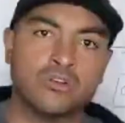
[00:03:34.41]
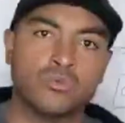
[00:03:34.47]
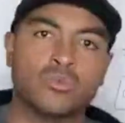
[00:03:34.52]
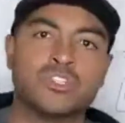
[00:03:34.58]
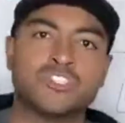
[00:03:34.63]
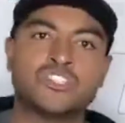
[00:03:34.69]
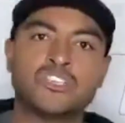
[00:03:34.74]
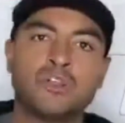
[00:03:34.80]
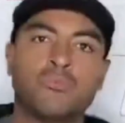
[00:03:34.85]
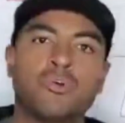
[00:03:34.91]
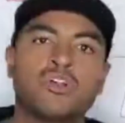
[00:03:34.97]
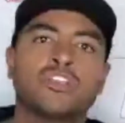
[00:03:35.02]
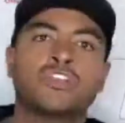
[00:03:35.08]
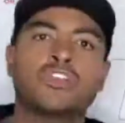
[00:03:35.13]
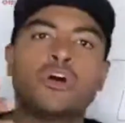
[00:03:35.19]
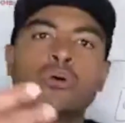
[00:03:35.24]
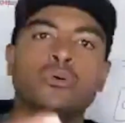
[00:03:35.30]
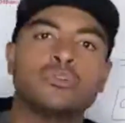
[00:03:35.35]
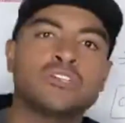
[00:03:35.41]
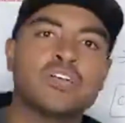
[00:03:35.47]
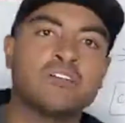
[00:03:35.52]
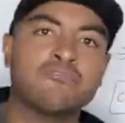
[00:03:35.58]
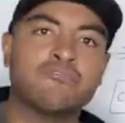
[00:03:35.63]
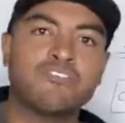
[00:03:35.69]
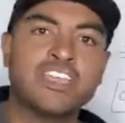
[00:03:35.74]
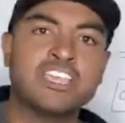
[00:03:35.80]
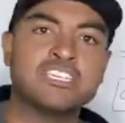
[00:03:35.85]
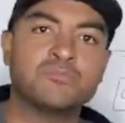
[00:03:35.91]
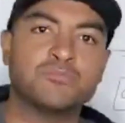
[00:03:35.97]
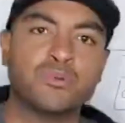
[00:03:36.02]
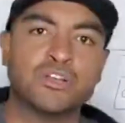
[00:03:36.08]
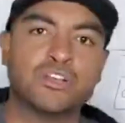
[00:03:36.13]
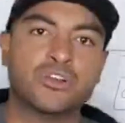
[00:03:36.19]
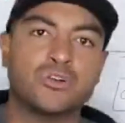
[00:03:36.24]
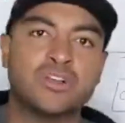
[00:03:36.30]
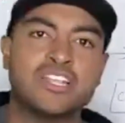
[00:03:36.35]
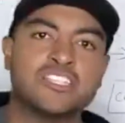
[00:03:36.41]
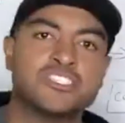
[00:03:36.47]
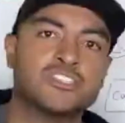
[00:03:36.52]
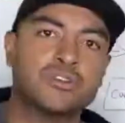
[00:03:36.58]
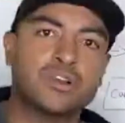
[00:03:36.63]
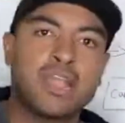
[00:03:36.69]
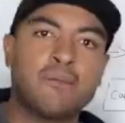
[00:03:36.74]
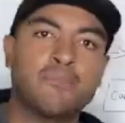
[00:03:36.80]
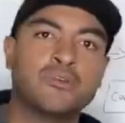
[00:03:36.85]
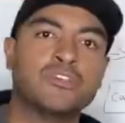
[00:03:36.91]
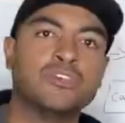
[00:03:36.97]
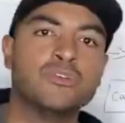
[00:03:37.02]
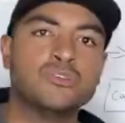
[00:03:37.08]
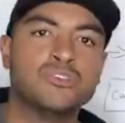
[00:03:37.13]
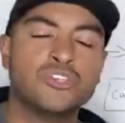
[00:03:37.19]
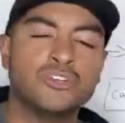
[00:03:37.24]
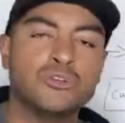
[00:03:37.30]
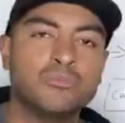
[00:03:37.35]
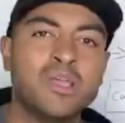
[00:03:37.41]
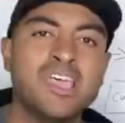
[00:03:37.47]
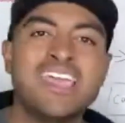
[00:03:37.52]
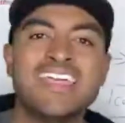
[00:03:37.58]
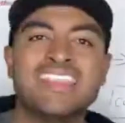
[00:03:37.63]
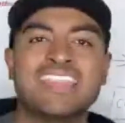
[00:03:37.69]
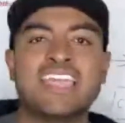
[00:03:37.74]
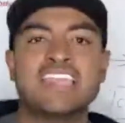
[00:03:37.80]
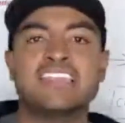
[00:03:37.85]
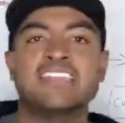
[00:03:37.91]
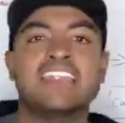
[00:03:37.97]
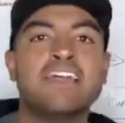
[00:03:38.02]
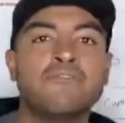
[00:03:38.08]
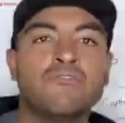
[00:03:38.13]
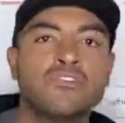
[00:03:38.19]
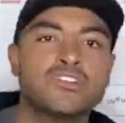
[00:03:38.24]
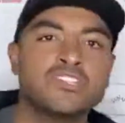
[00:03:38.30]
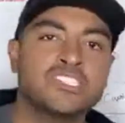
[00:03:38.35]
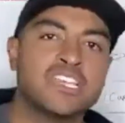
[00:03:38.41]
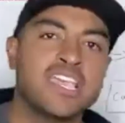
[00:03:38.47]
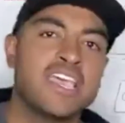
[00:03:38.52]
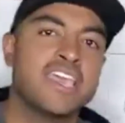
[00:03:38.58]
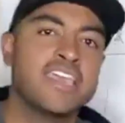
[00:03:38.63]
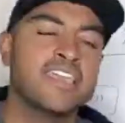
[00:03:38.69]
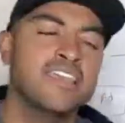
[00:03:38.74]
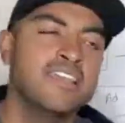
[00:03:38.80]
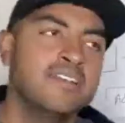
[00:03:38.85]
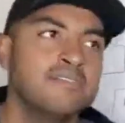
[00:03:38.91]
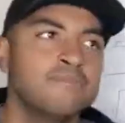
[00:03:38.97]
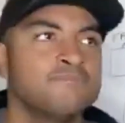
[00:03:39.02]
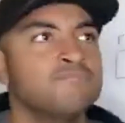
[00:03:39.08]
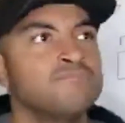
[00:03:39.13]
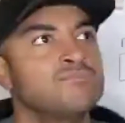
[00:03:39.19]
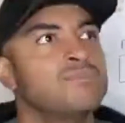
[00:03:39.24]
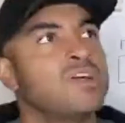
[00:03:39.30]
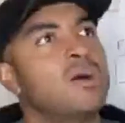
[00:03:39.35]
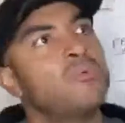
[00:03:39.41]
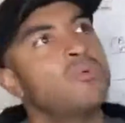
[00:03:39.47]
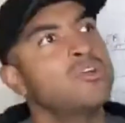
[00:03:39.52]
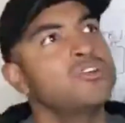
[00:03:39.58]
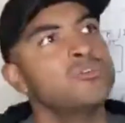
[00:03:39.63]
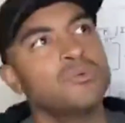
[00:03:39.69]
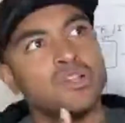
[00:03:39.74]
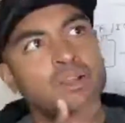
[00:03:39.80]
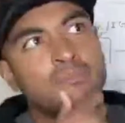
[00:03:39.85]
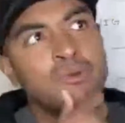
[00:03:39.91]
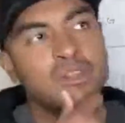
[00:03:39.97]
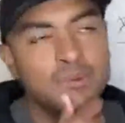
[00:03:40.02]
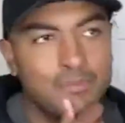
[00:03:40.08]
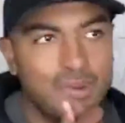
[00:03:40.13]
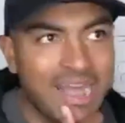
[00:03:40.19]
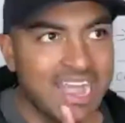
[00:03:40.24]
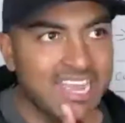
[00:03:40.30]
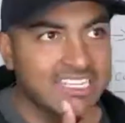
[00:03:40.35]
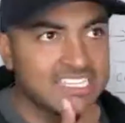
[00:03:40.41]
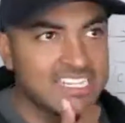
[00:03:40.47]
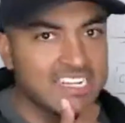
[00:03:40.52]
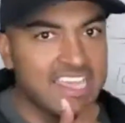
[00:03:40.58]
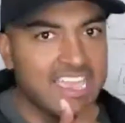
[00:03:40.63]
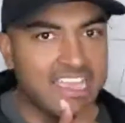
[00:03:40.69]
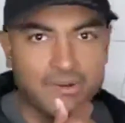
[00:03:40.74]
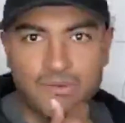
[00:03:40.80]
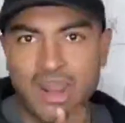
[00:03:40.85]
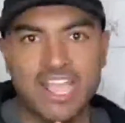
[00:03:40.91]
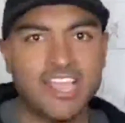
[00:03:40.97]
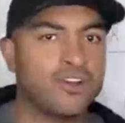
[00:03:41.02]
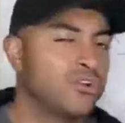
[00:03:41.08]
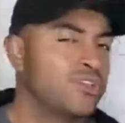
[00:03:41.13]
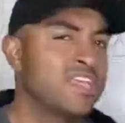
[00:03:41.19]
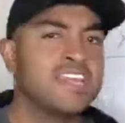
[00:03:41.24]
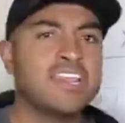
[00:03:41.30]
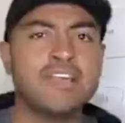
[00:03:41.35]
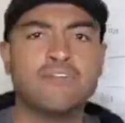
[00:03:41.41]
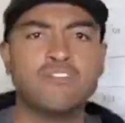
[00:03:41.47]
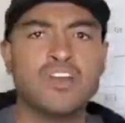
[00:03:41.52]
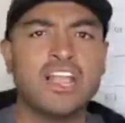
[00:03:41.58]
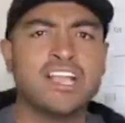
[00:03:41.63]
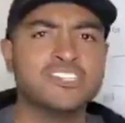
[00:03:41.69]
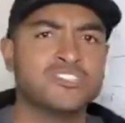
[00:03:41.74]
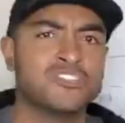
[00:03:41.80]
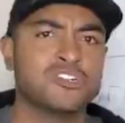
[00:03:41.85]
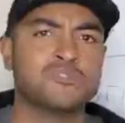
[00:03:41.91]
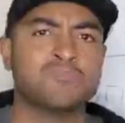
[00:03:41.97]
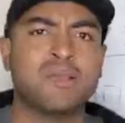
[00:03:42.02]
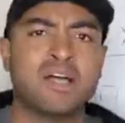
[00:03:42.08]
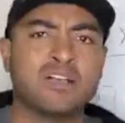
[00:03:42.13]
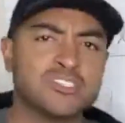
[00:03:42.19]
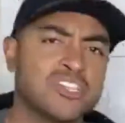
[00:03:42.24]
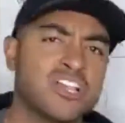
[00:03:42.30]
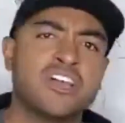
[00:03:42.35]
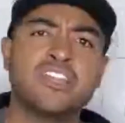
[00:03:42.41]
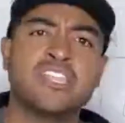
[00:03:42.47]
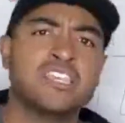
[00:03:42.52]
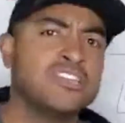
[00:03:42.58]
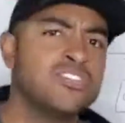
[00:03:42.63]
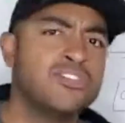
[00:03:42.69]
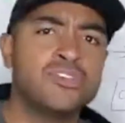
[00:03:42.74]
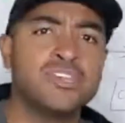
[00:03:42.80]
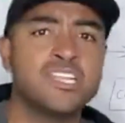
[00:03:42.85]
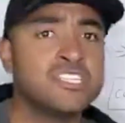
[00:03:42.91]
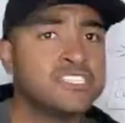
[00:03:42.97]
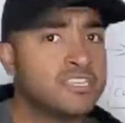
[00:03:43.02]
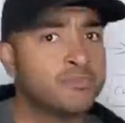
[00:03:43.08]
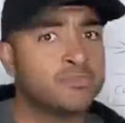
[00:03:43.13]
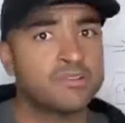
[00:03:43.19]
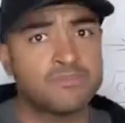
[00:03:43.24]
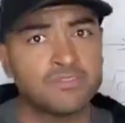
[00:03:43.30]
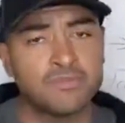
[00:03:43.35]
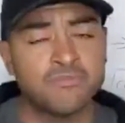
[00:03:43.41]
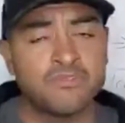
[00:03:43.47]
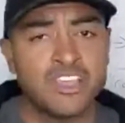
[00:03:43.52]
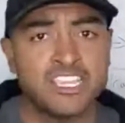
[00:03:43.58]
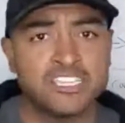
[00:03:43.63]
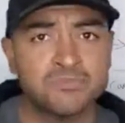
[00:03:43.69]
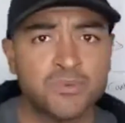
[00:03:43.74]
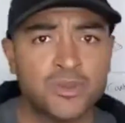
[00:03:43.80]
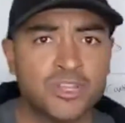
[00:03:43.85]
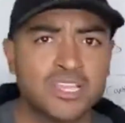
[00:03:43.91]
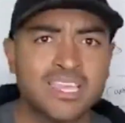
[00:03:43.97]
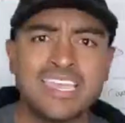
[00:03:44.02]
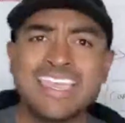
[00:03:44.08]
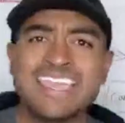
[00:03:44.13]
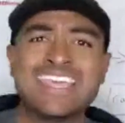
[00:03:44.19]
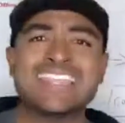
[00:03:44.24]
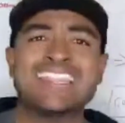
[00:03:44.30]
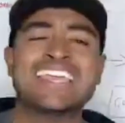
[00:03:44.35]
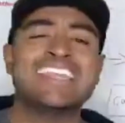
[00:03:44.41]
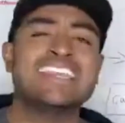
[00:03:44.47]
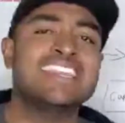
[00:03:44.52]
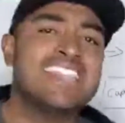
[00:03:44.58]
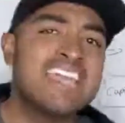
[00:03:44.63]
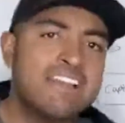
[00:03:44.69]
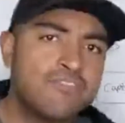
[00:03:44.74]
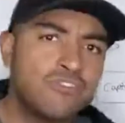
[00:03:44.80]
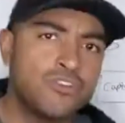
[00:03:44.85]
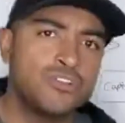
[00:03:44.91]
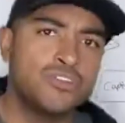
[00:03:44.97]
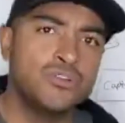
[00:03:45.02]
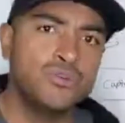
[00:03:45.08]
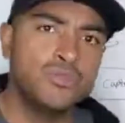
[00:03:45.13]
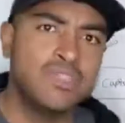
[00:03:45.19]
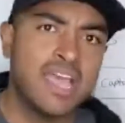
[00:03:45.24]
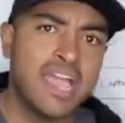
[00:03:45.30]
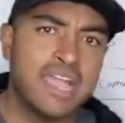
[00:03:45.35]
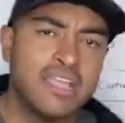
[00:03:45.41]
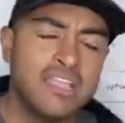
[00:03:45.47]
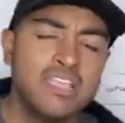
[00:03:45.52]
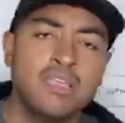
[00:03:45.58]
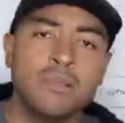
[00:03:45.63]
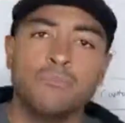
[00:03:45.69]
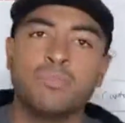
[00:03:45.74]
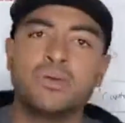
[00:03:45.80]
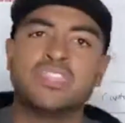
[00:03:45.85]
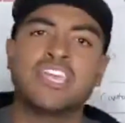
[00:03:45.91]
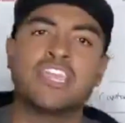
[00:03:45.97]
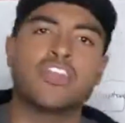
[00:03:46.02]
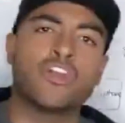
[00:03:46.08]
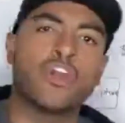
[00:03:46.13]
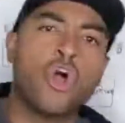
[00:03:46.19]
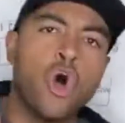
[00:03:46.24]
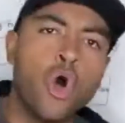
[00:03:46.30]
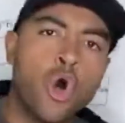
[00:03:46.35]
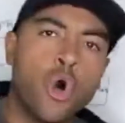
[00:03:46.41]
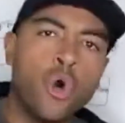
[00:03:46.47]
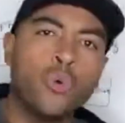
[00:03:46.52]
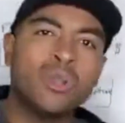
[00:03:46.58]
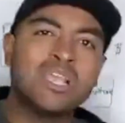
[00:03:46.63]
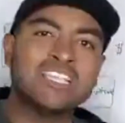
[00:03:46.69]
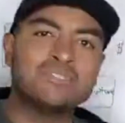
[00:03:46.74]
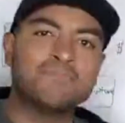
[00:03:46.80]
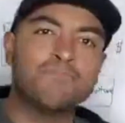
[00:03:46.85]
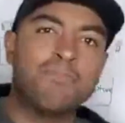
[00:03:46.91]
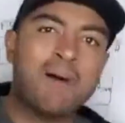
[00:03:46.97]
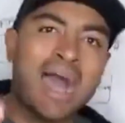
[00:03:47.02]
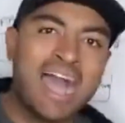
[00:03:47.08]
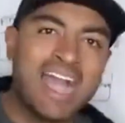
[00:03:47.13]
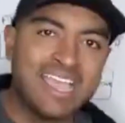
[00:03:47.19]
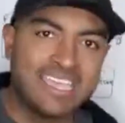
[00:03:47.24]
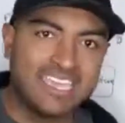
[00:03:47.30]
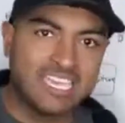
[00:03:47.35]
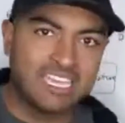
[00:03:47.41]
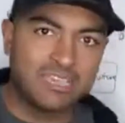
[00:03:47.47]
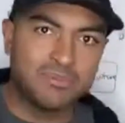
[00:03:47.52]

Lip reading: When someone goes on Facebook or Instagram or YouTube, they never say, I wonder what I'm gonna buy today, right? Or they never ask their spouse, honey, do you need something from Facebook? They never do that, but they are always buying.